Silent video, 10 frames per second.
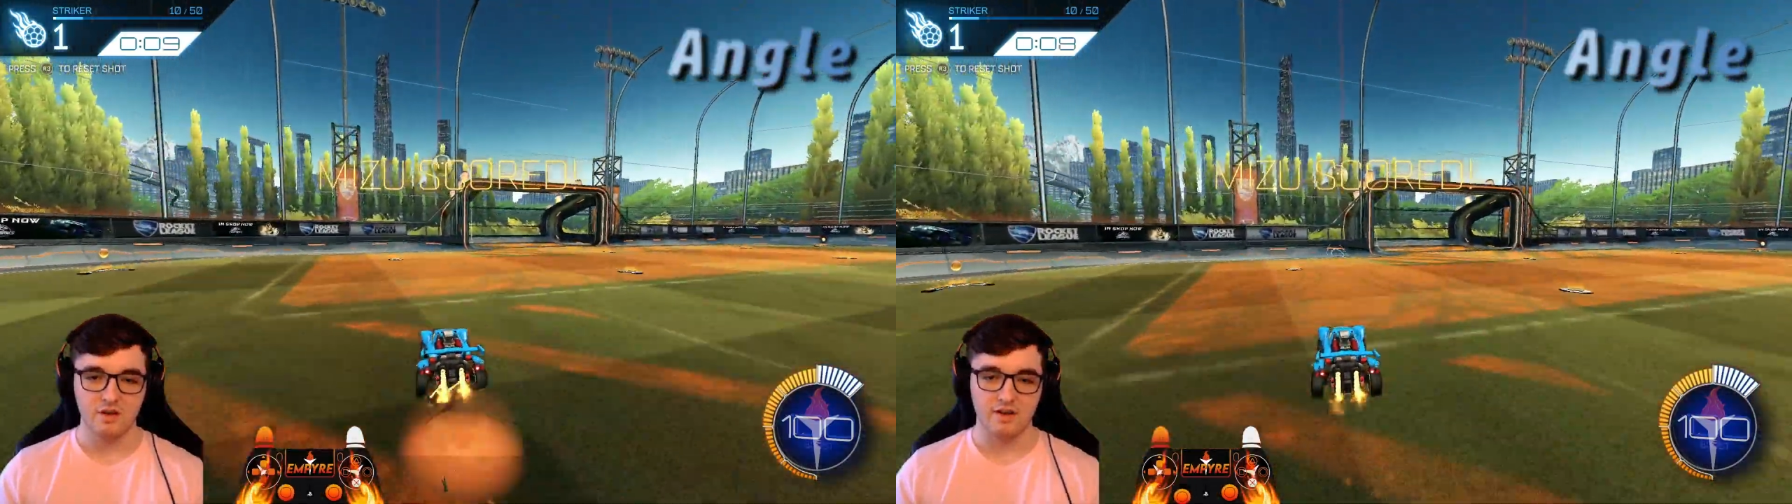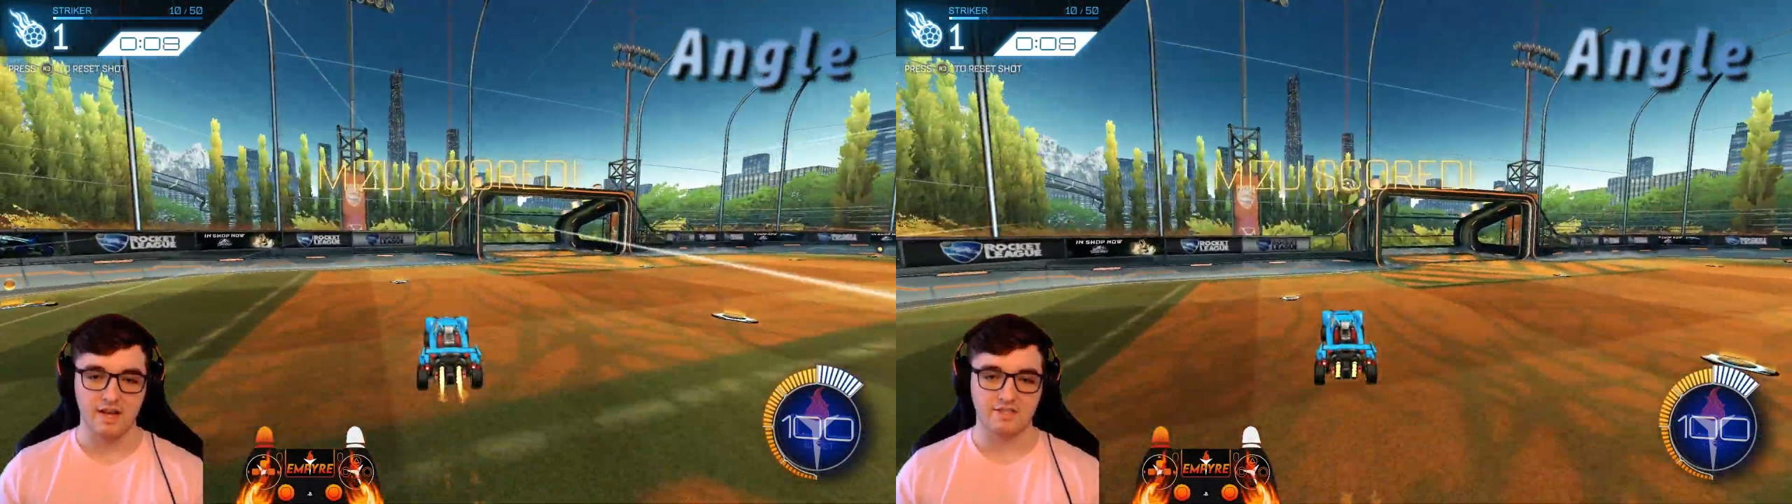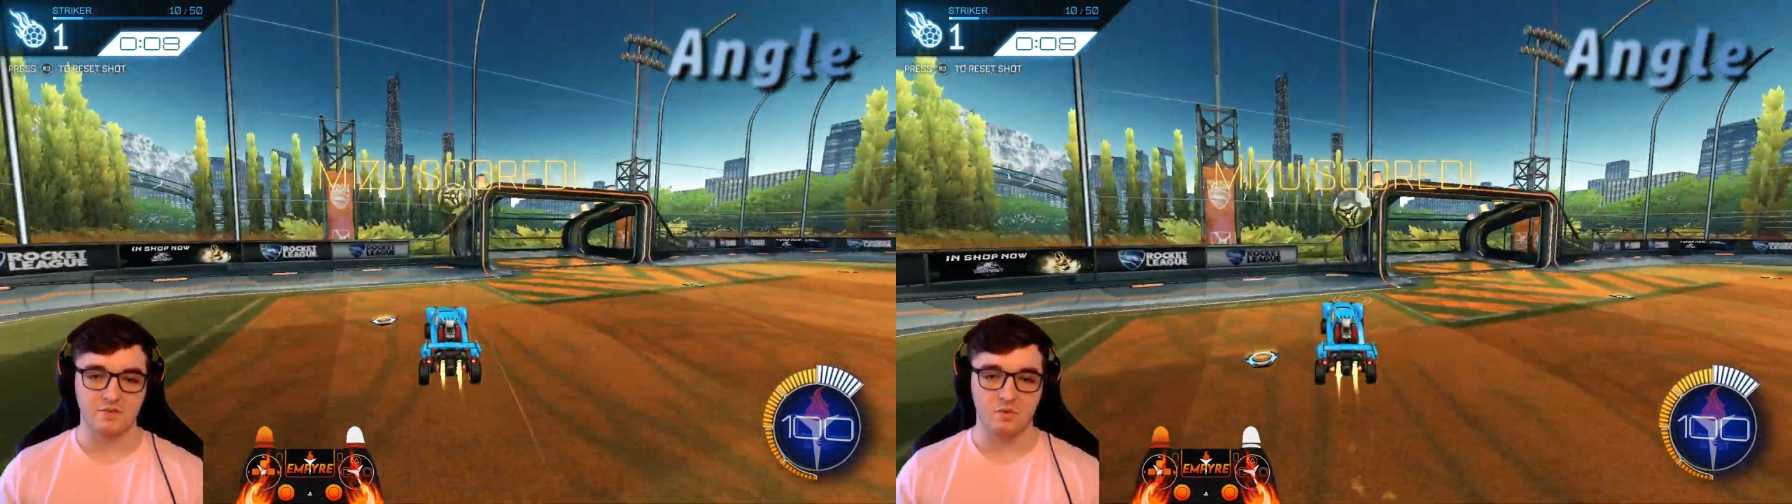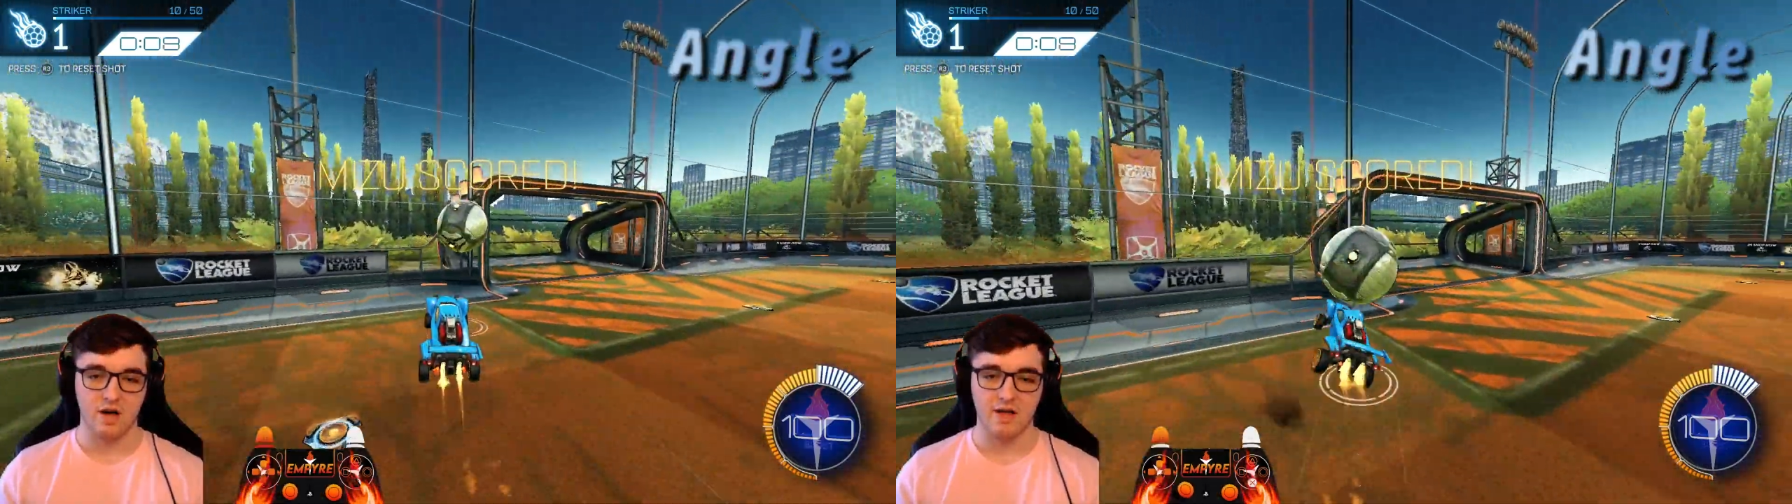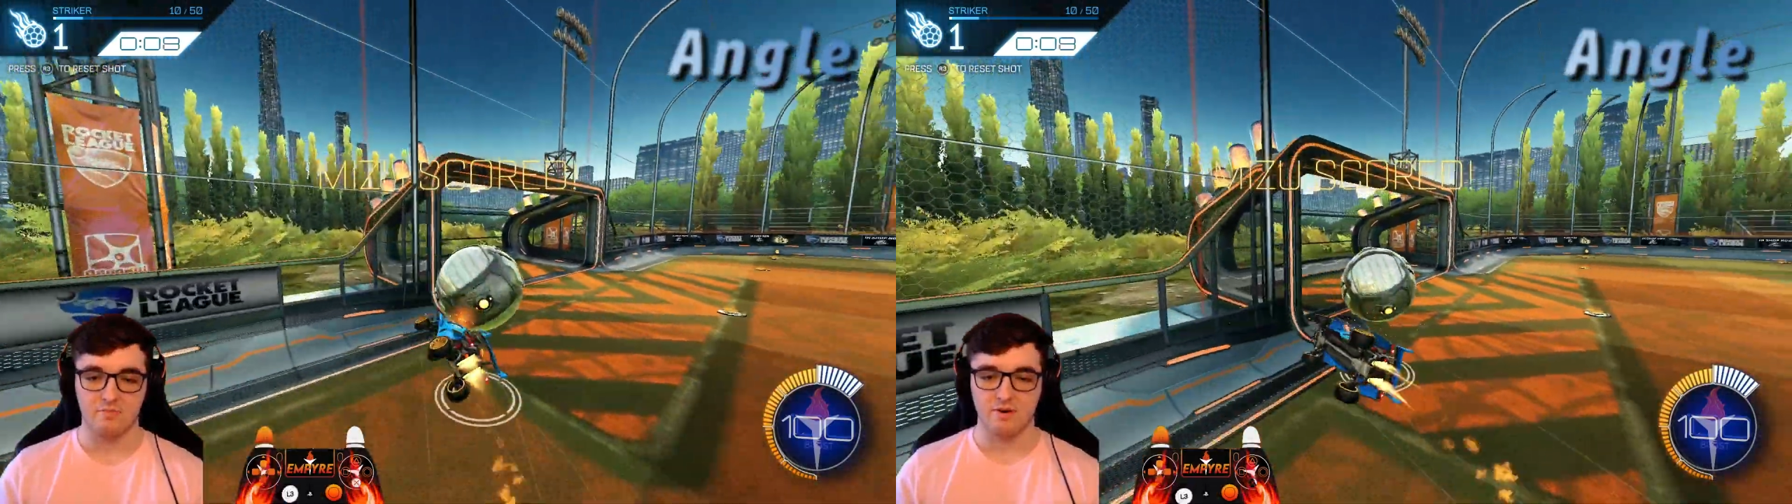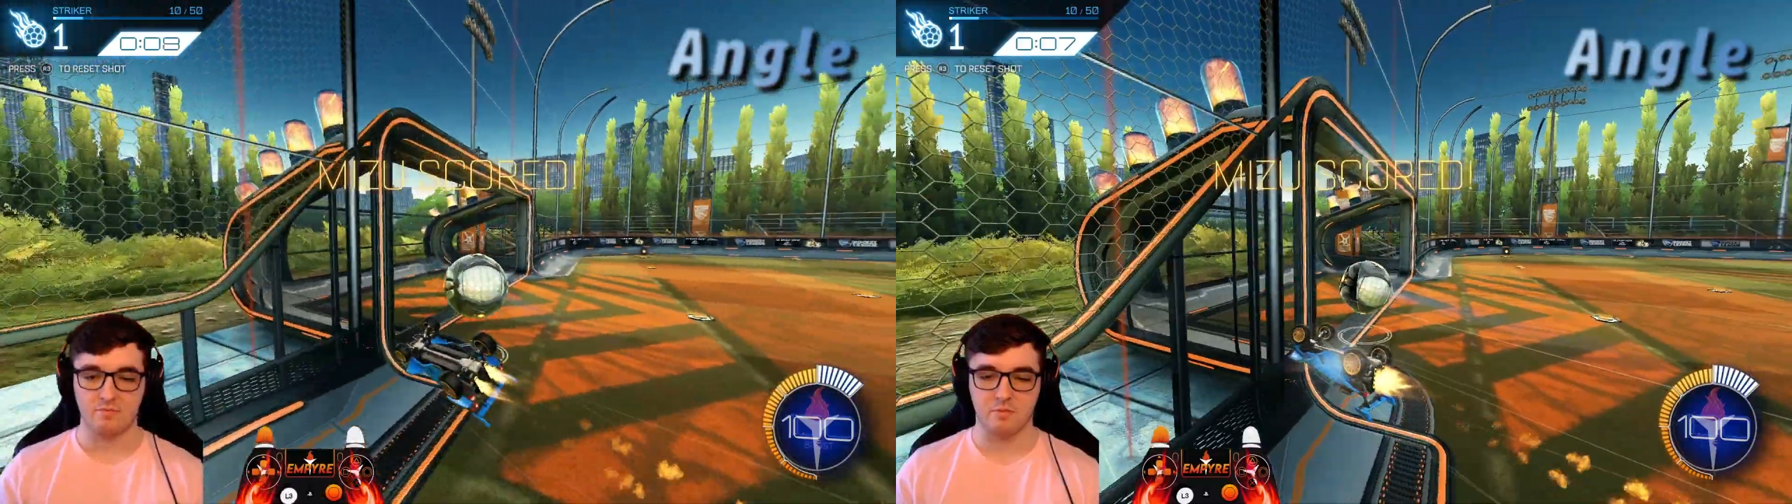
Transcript: Nice and wide, rip the